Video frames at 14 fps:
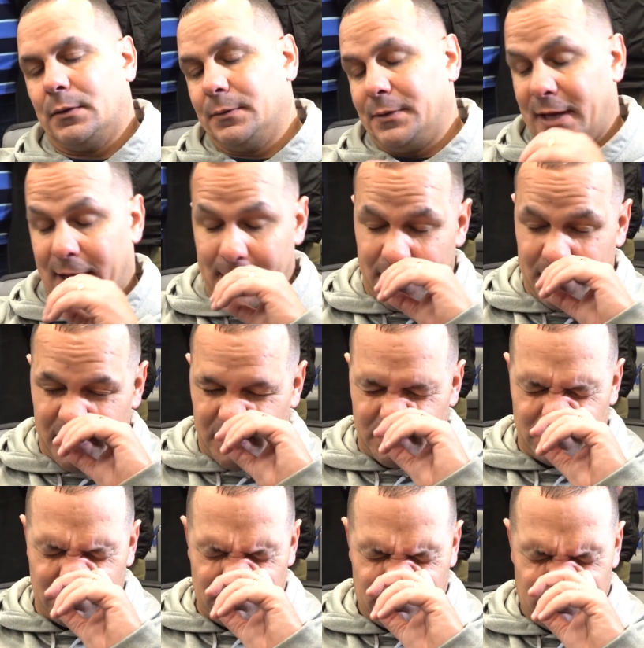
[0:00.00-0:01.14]
Yeah, I mean,
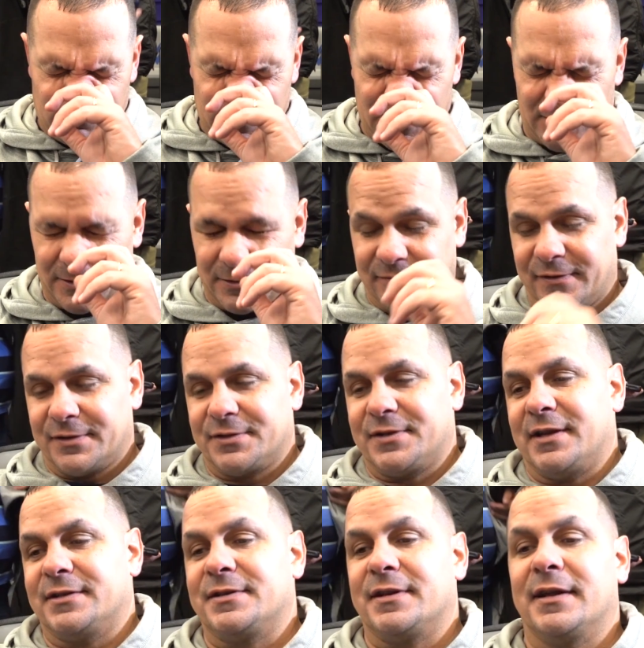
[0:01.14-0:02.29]
hell, the first
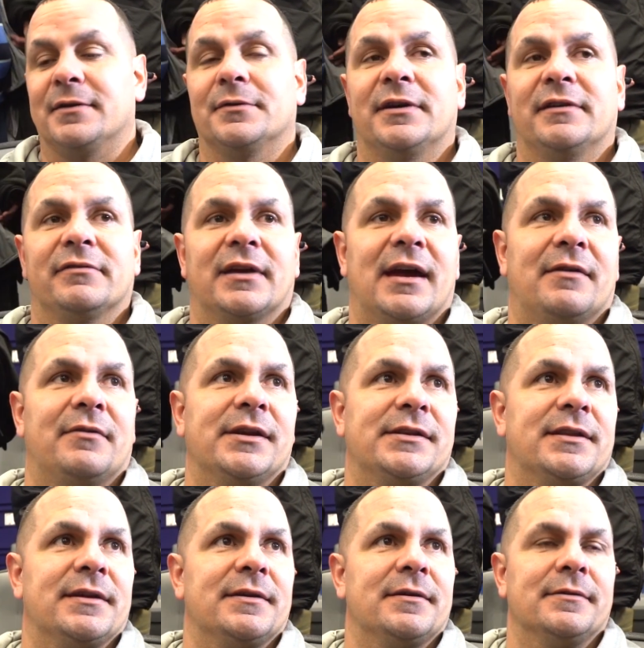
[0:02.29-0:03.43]
touchdown we have a guy right
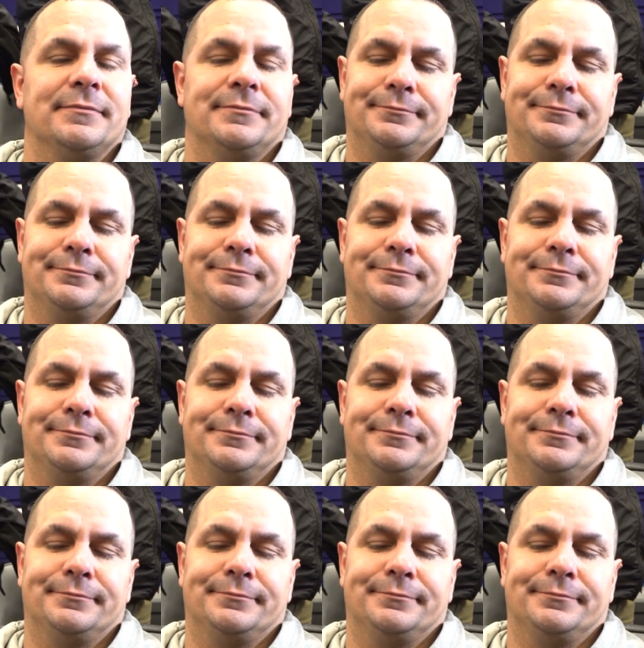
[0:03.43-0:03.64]
there.